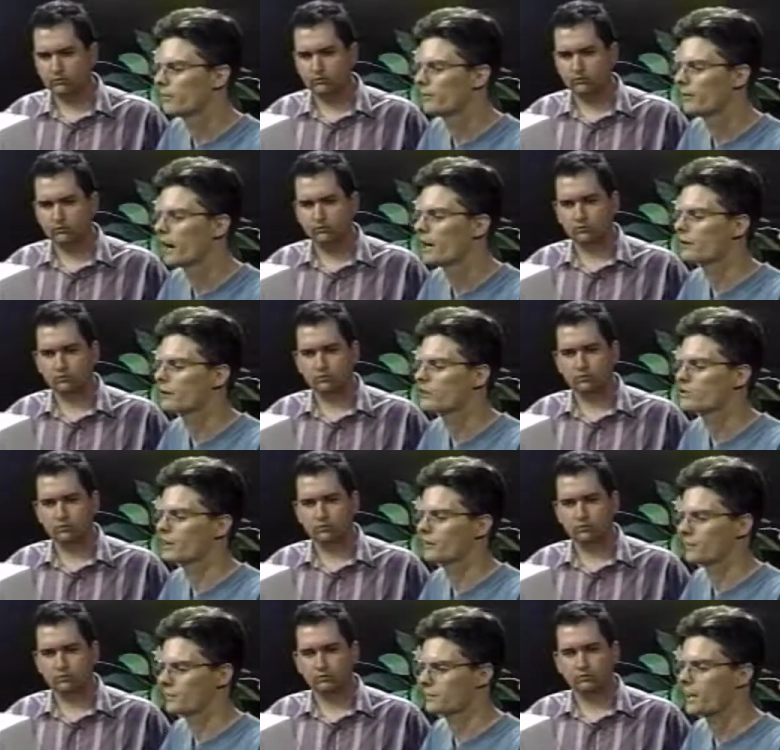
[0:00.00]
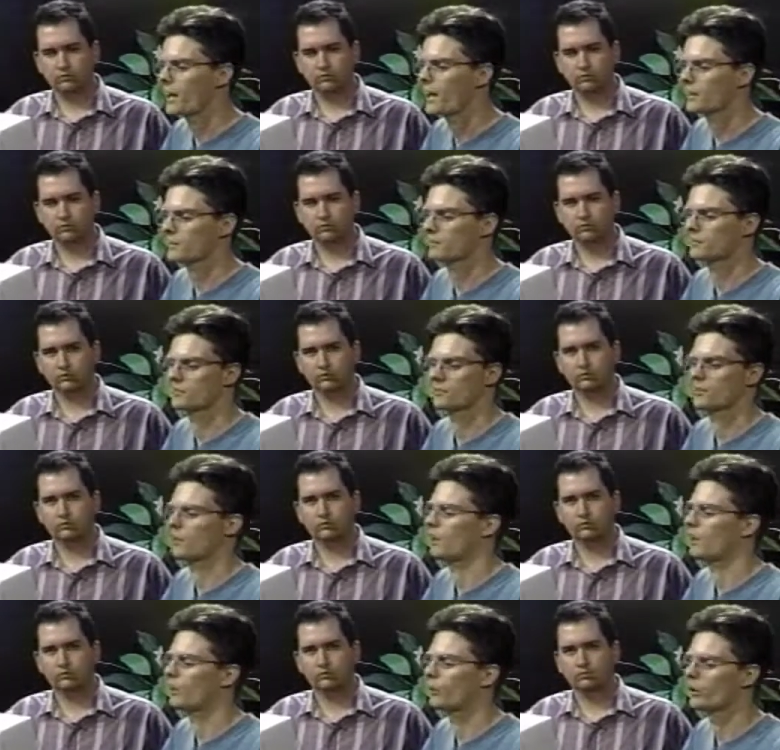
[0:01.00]
Speaker 1: a virus that attacks
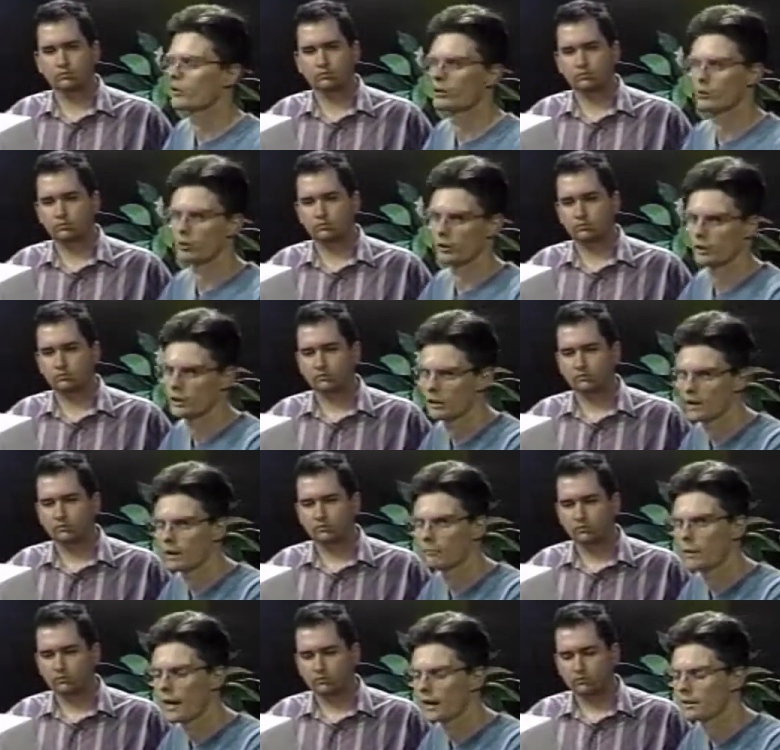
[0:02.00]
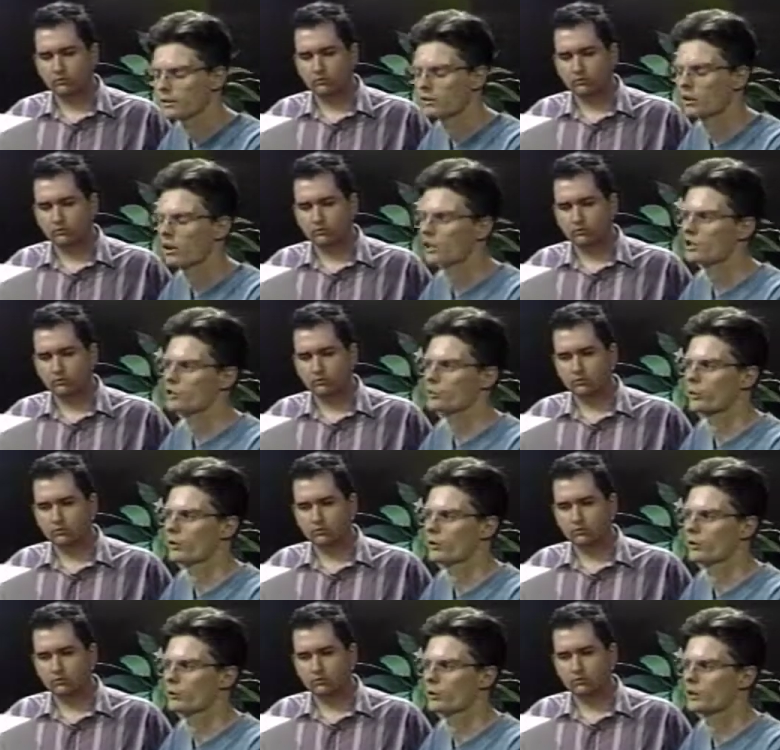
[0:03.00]
uh, whether you're working on a Macintosh, whether
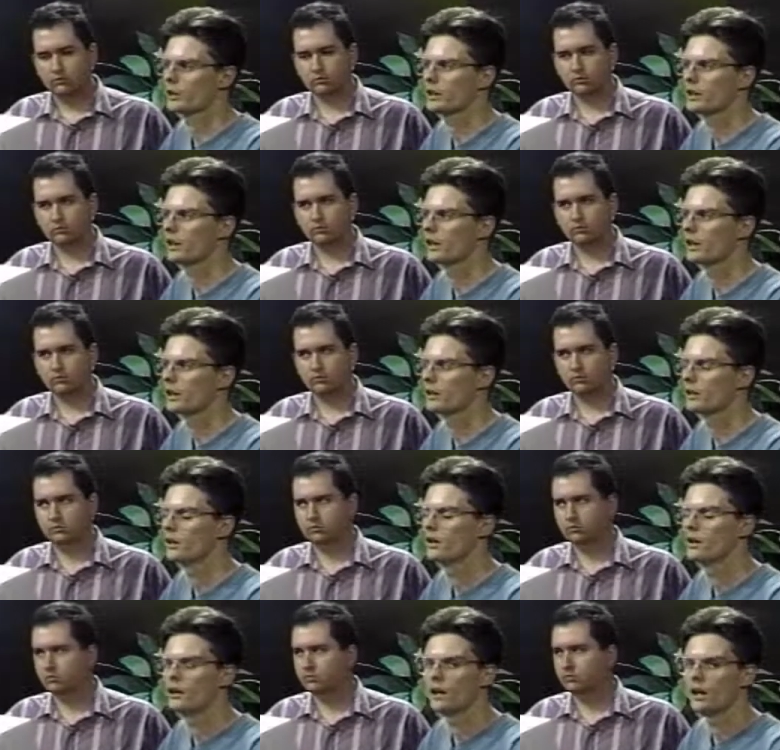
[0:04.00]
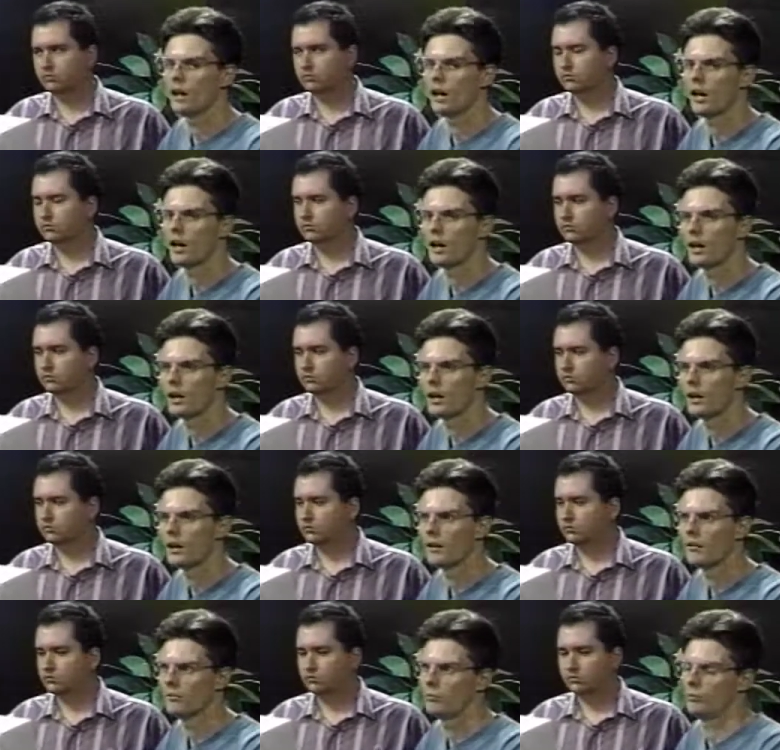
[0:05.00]
you're working on
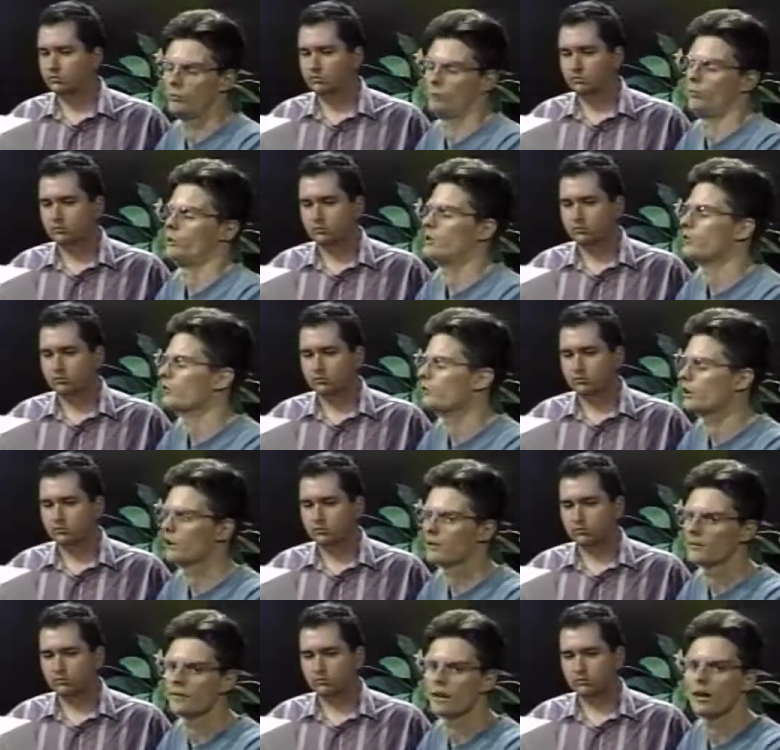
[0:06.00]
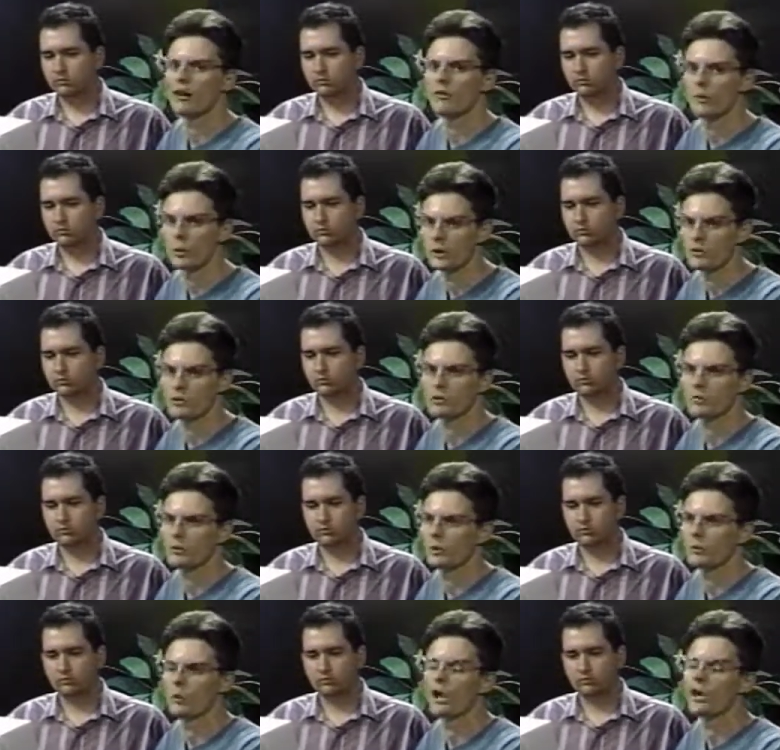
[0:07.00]
uh, Windows 95, Windows
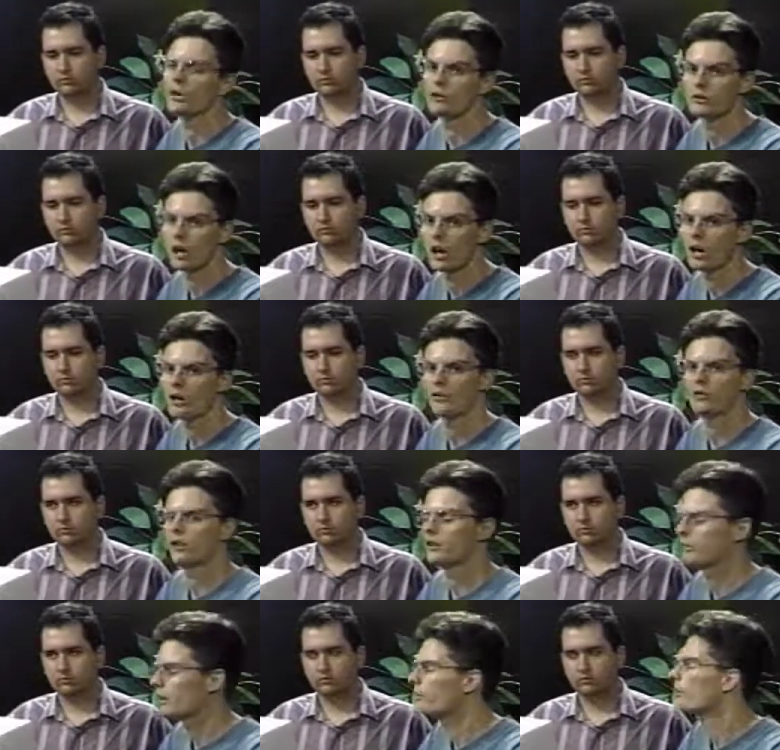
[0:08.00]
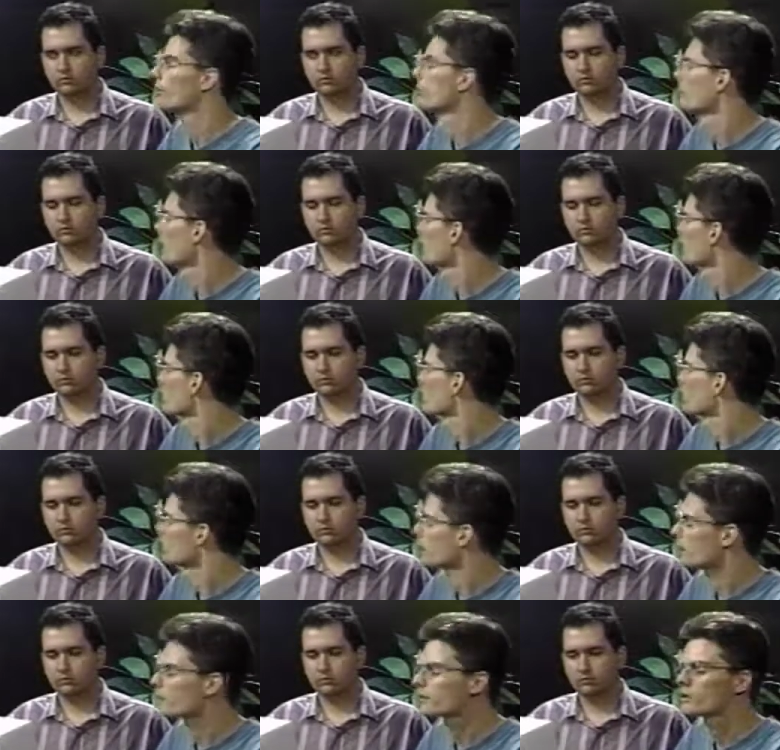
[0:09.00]
3.1, DOS, it doesn't matter.
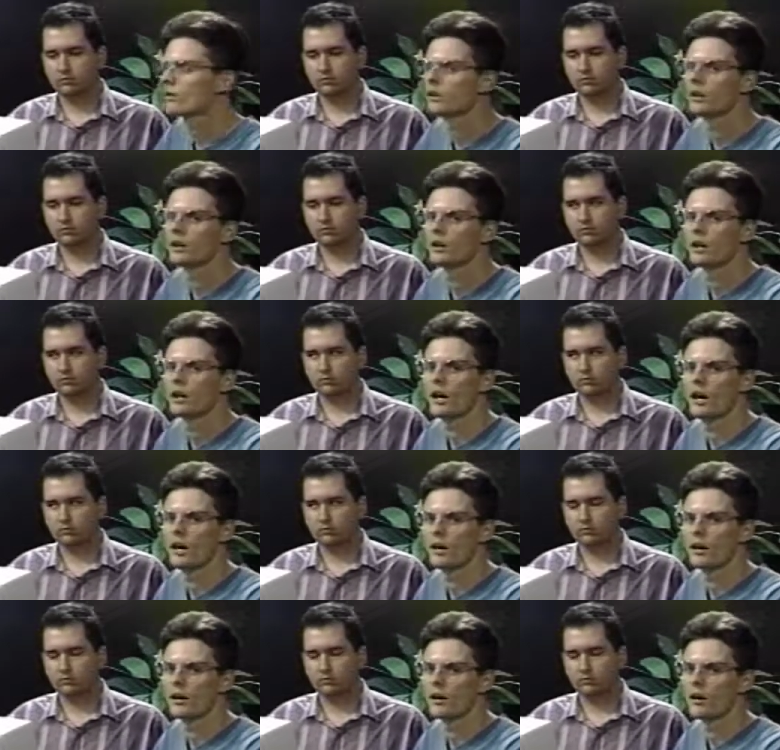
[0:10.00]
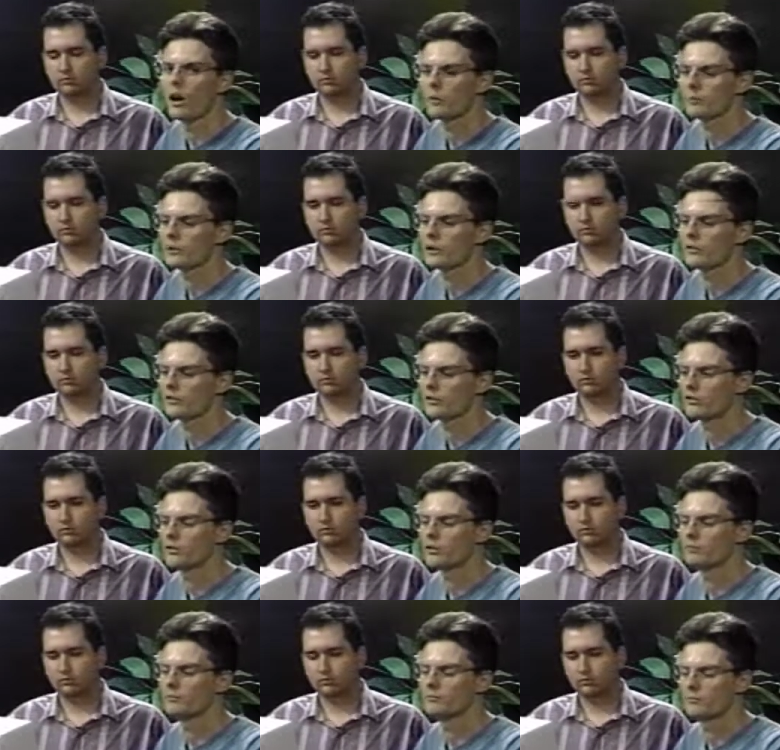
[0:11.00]
Whatever uh, operating
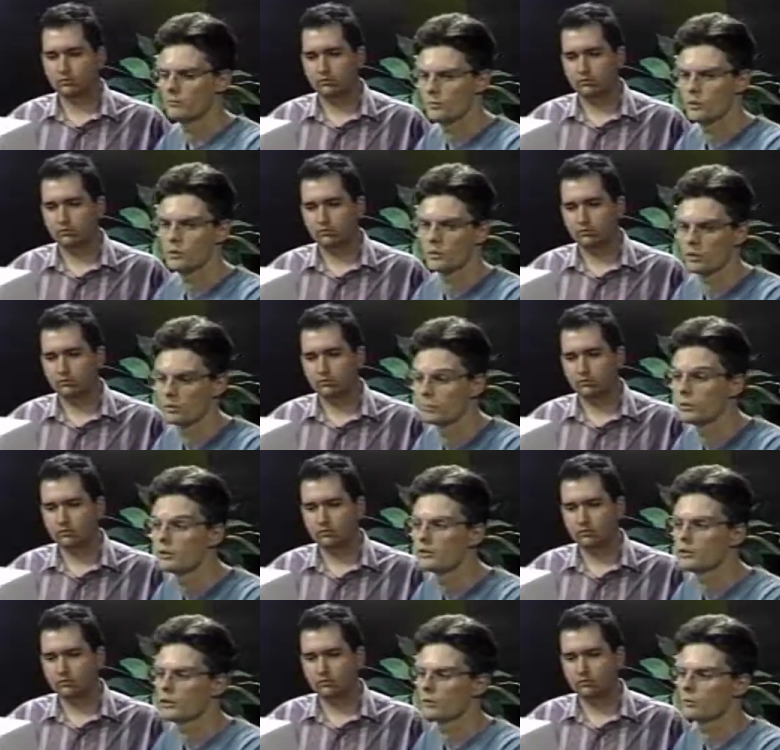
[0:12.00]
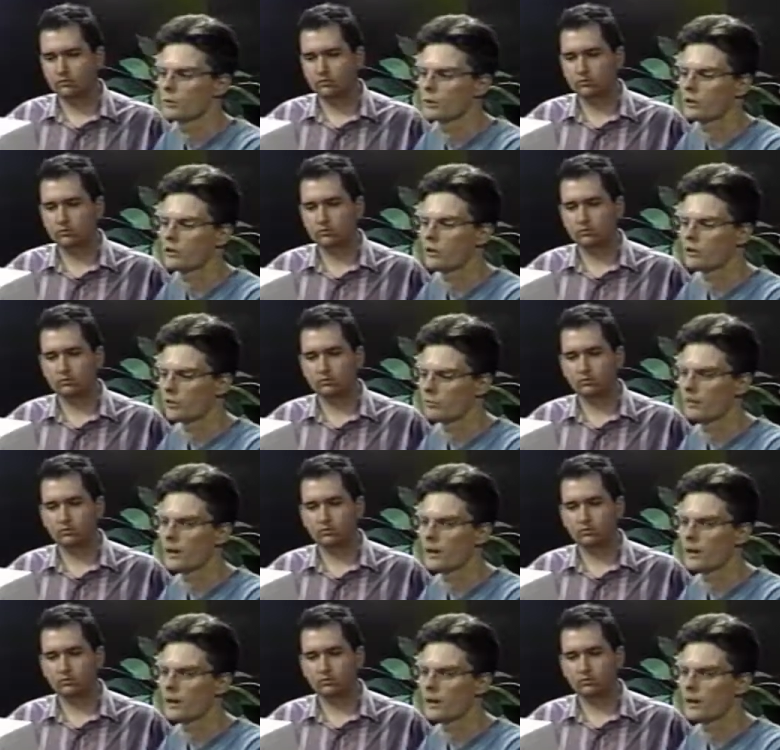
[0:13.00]
system, your computer that you're working on, this